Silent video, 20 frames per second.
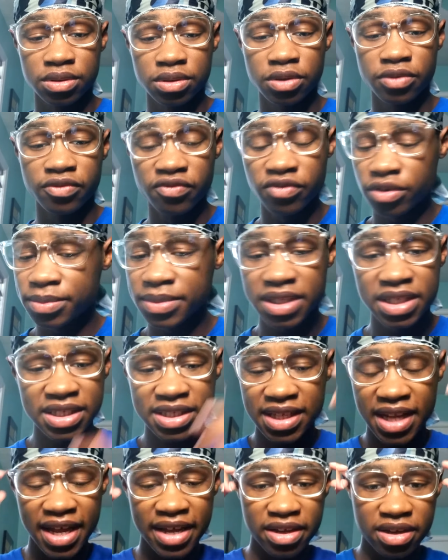You feel me?
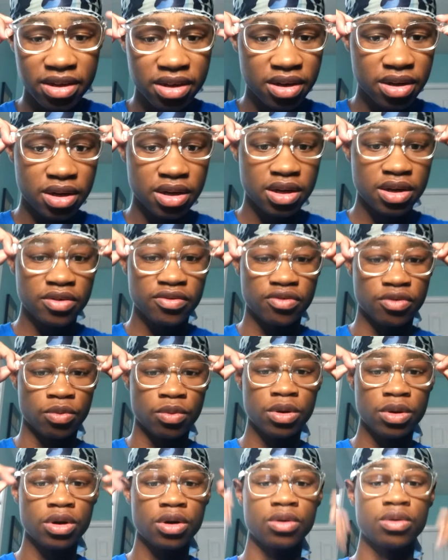It's like, for
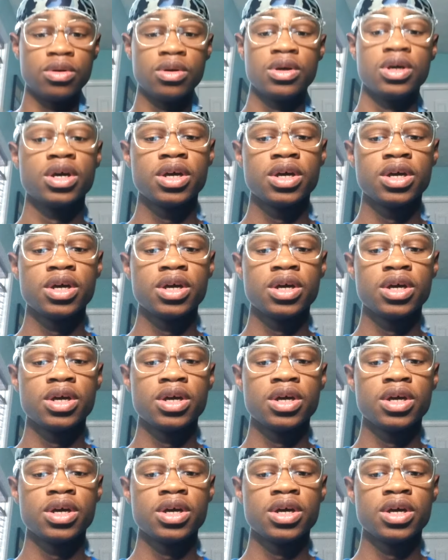real.